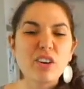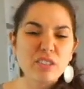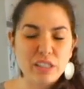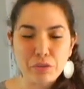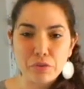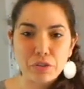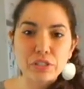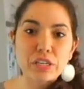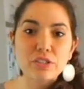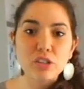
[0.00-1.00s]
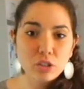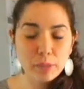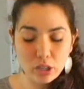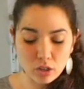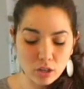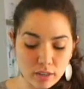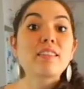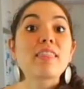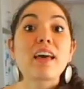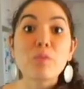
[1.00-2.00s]
This oven takes a little bit longer
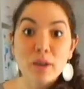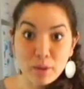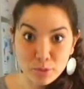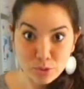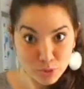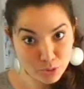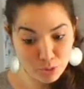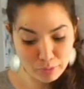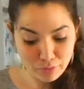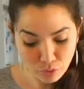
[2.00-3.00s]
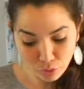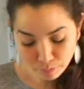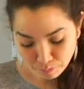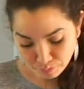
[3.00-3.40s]
than what I was used to before.